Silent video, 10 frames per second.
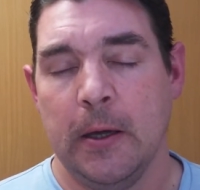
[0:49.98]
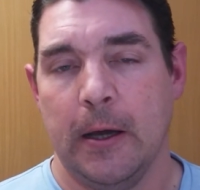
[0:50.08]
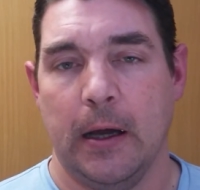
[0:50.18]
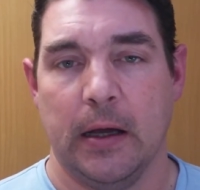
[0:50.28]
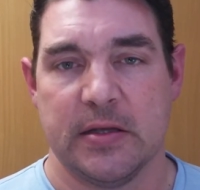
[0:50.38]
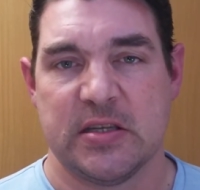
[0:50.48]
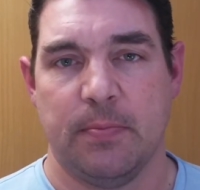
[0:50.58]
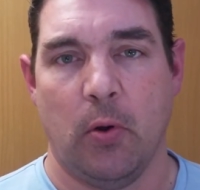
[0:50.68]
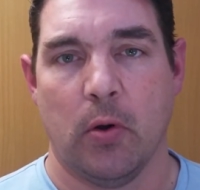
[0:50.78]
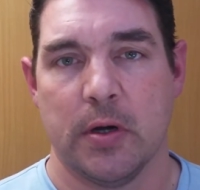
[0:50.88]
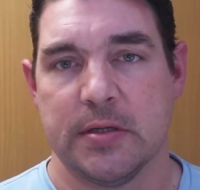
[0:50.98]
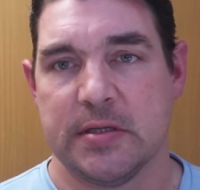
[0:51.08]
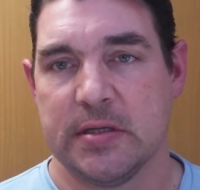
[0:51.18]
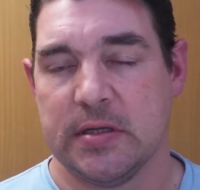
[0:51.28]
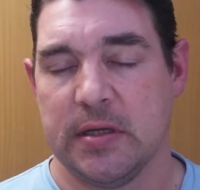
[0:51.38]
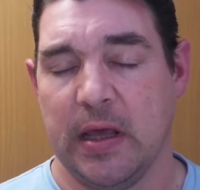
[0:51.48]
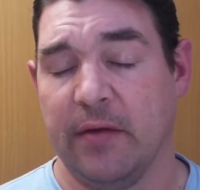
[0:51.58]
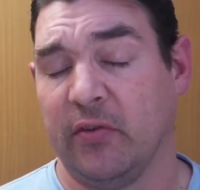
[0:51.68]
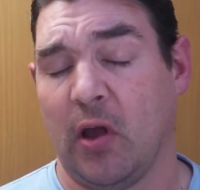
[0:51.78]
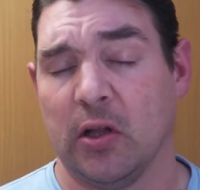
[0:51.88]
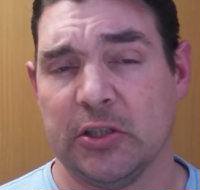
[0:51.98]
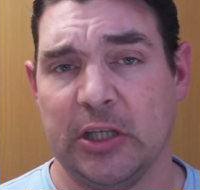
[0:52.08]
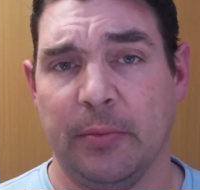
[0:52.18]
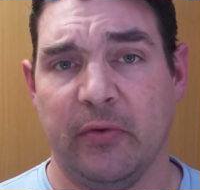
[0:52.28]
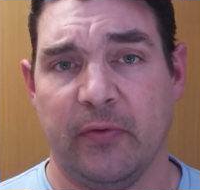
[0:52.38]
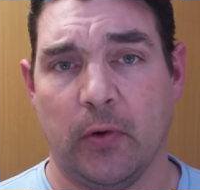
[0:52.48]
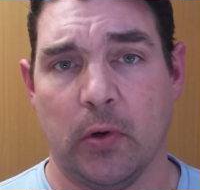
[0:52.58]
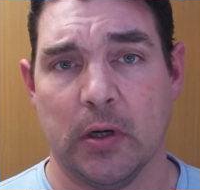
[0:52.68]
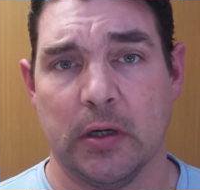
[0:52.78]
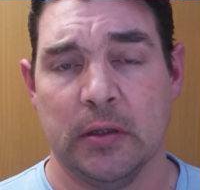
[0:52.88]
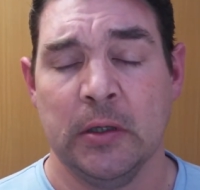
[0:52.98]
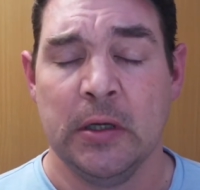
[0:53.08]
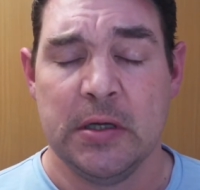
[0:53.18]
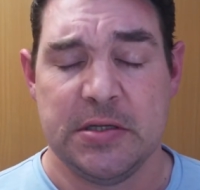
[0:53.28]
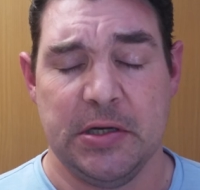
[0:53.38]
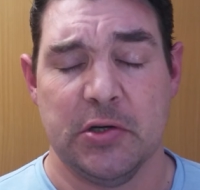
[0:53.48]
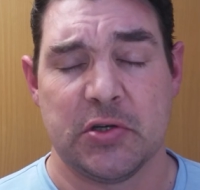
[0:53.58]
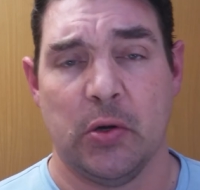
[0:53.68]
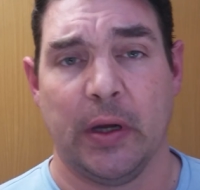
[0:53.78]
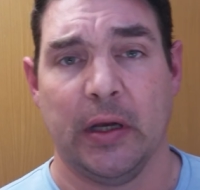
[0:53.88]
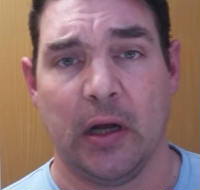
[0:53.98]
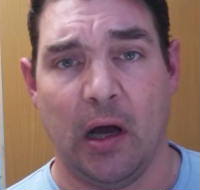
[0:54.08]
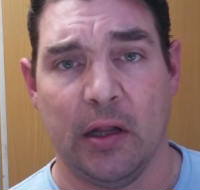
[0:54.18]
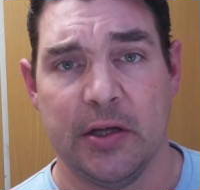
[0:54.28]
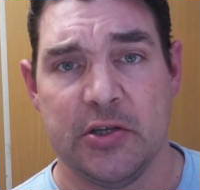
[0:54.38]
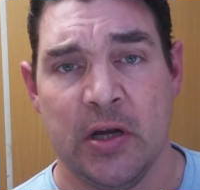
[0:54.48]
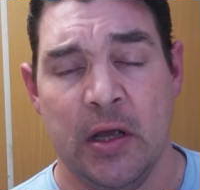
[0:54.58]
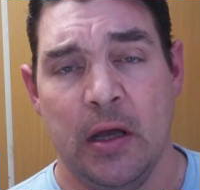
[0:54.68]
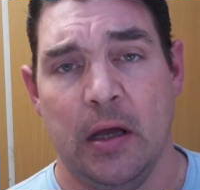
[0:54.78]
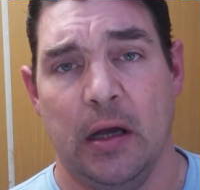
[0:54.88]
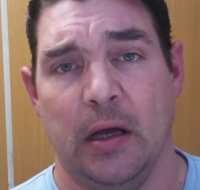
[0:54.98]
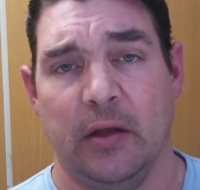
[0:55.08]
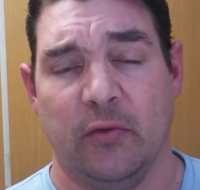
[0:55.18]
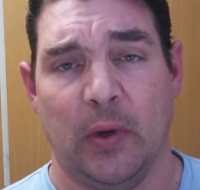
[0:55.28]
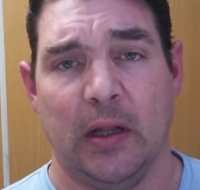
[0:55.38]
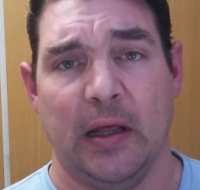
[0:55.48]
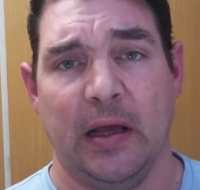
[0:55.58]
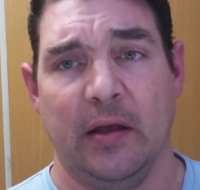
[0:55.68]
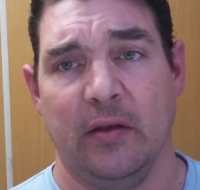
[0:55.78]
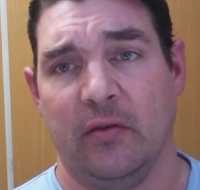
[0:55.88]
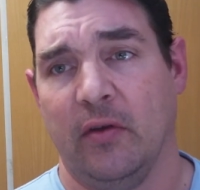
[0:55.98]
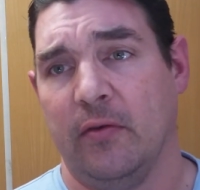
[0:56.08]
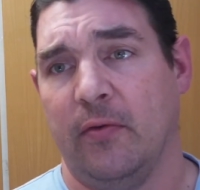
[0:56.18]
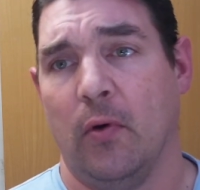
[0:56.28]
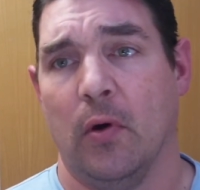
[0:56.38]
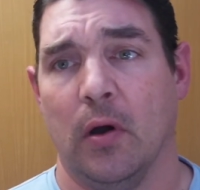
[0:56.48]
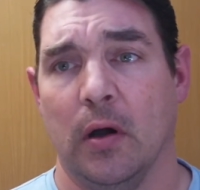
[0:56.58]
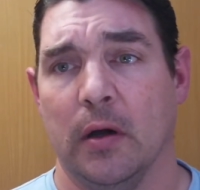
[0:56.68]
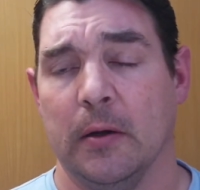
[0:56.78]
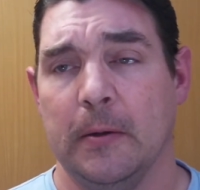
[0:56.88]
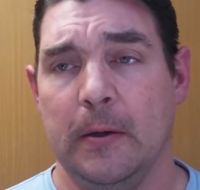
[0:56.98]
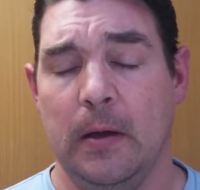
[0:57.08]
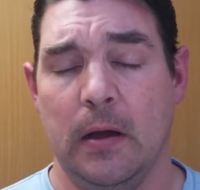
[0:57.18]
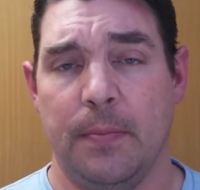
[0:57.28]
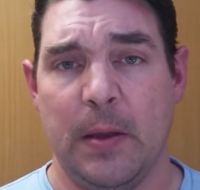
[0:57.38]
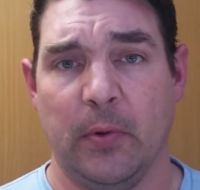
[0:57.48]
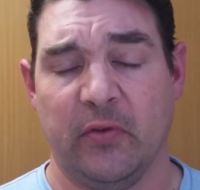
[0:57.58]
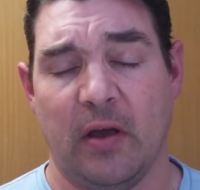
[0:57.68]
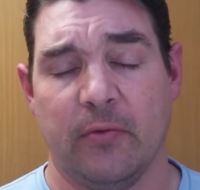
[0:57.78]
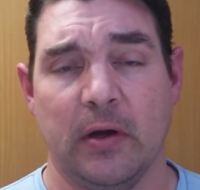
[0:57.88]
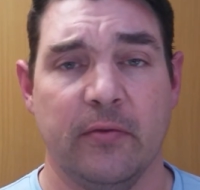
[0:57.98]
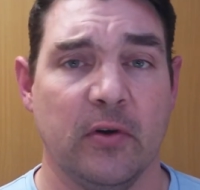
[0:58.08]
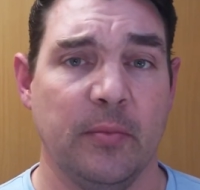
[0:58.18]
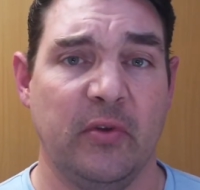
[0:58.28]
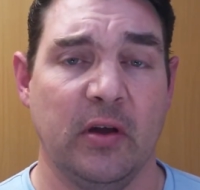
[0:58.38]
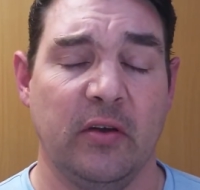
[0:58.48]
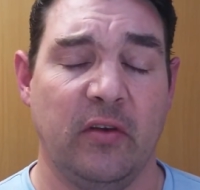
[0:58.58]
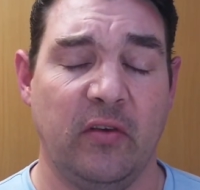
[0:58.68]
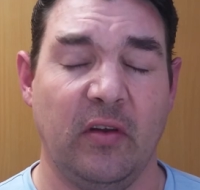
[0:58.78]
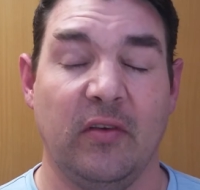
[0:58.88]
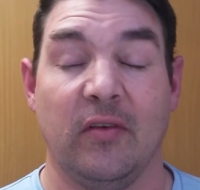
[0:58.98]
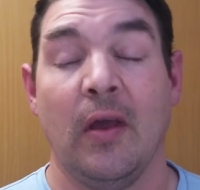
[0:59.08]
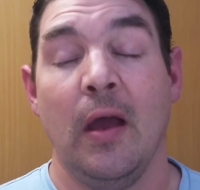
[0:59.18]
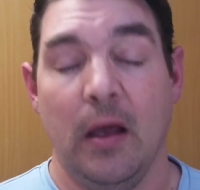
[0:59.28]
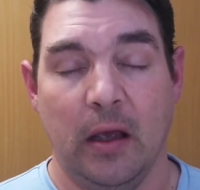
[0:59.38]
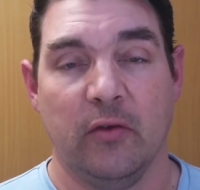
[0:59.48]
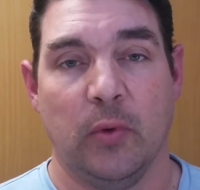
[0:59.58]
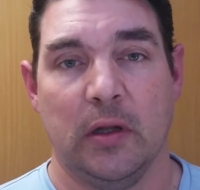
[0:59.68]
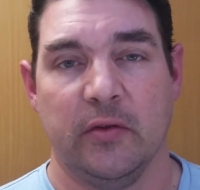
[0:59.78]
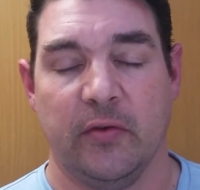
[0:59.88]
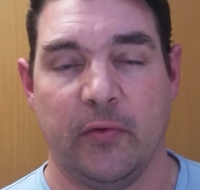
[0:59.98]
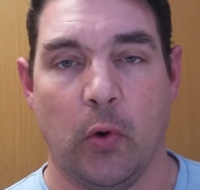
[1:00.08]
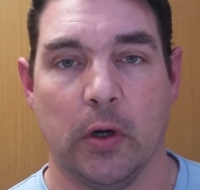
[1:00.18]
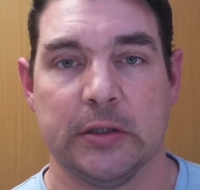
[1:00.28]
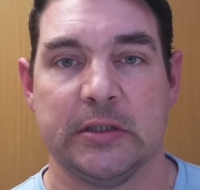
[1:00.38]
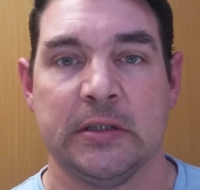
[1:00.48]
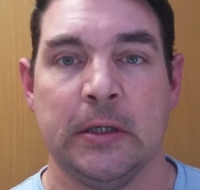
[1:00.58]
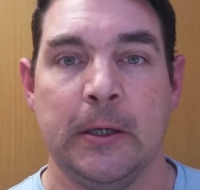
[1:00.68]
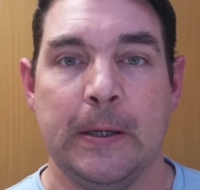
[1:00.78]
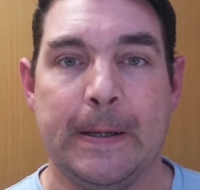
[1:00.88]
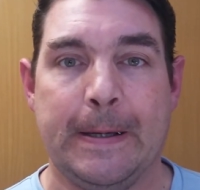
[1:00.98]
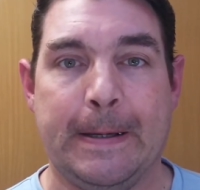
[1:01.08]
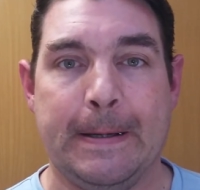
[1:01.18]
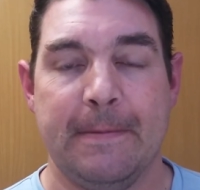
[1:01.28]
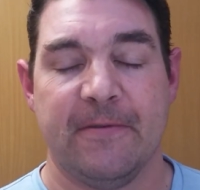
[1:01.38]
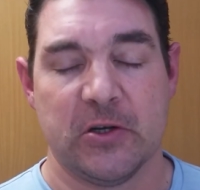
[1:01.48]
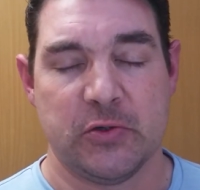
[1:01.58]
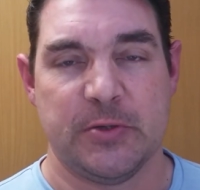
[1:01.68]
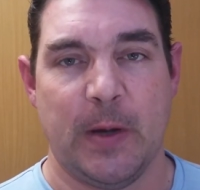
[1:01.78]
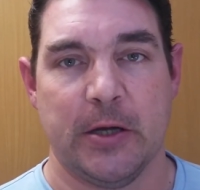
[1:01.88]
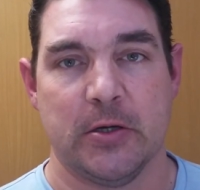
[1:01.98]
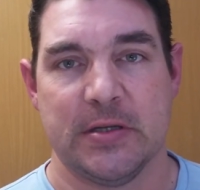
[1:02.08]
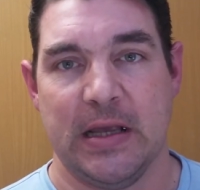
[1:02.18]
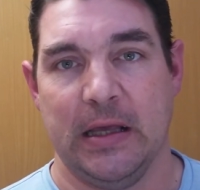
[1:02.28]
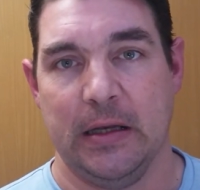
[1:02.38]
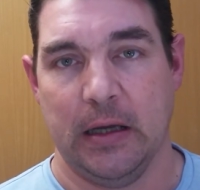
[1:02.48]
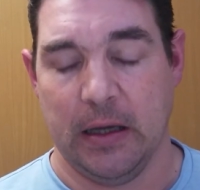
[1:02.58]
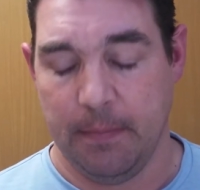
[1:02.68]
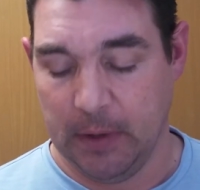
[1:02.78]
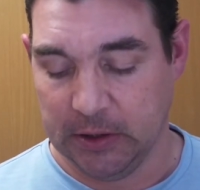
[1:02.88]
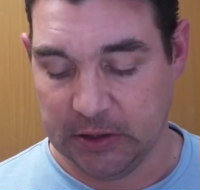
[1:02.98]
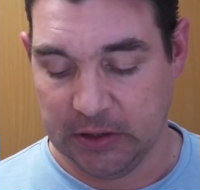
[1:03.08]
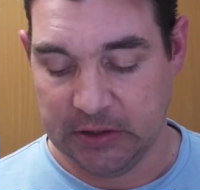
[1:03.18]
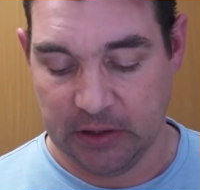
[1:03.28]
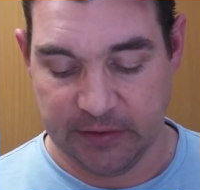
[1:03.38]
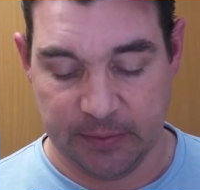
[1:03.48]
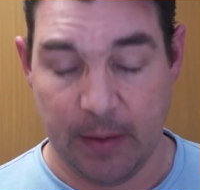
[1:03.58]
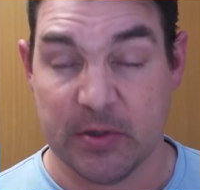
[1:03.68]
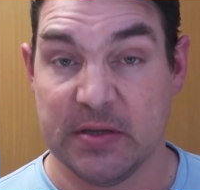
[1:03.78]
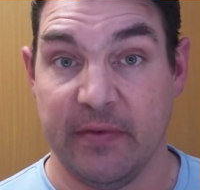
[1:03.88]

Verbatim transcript: They have scholarships for seniors going into college, as well as for people suffering from serious diseases, as well as, of course, first responders and military service members